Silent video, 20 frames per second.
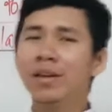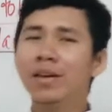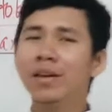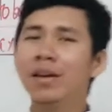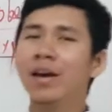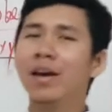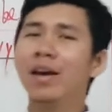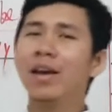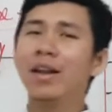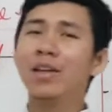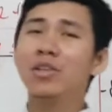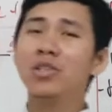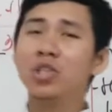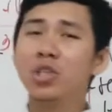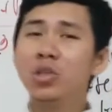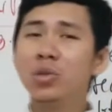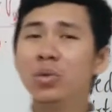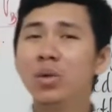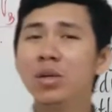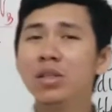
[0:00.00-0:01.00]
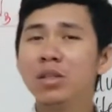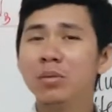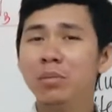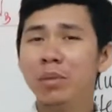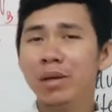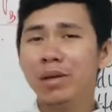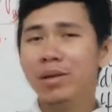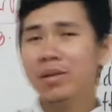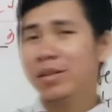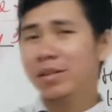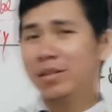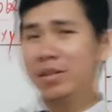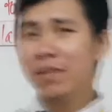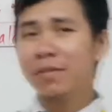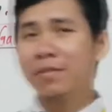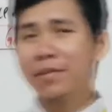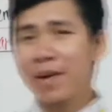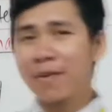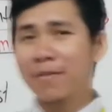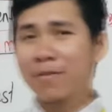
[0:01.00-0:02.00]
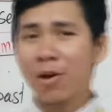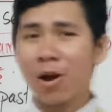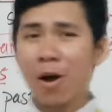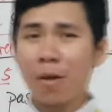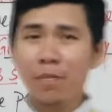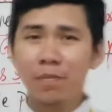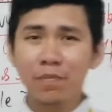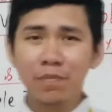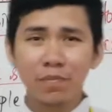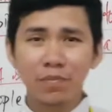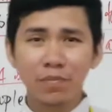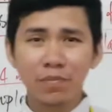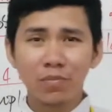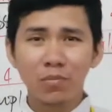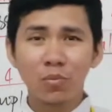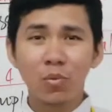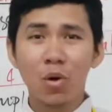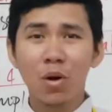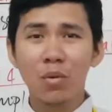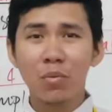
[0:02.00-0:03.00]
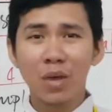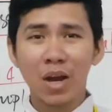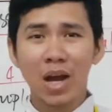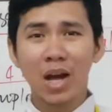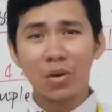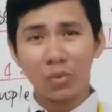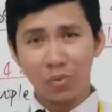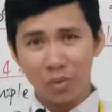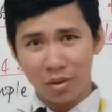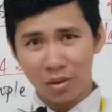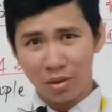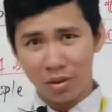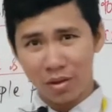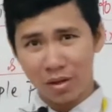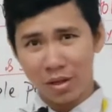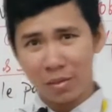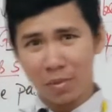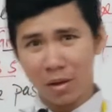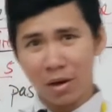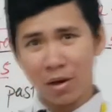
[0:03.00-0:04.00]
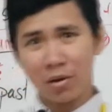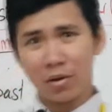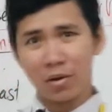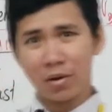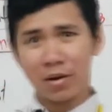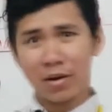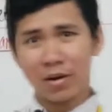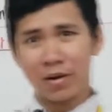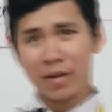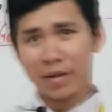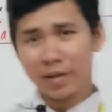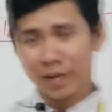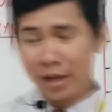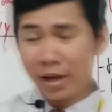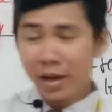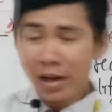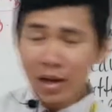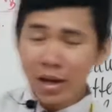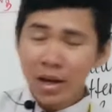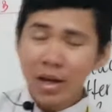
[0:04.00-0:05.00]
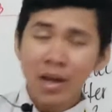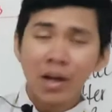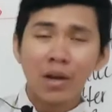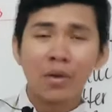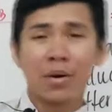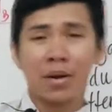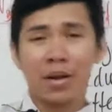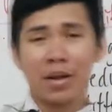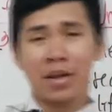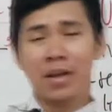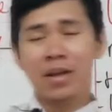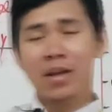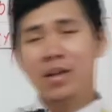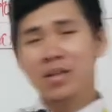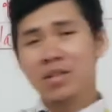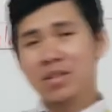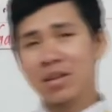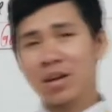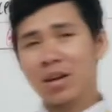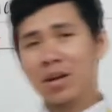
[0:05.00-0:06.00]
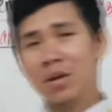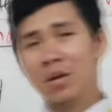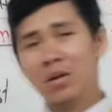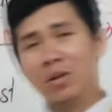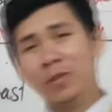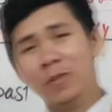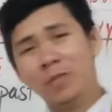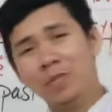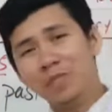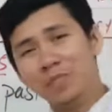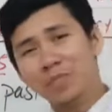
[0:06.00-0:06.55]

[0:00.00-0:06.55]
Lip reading: it is going to be the different from what we are going to think about. Okay? Right. So